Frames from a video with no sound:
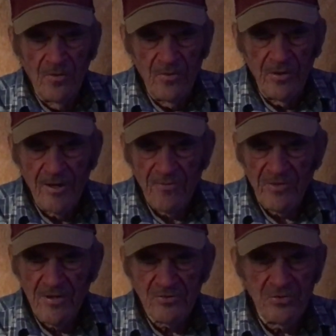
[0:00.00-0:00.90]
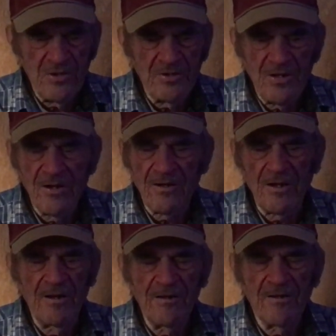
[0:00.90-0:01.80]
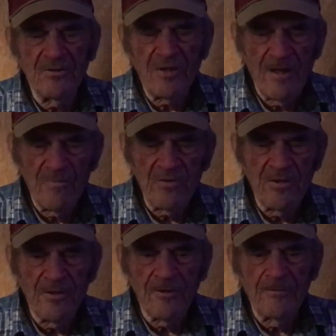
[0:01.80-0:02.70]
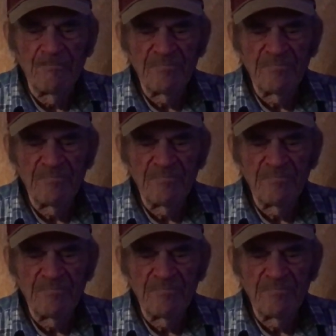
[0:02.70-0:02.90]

you got things you didn't get any other time of the year,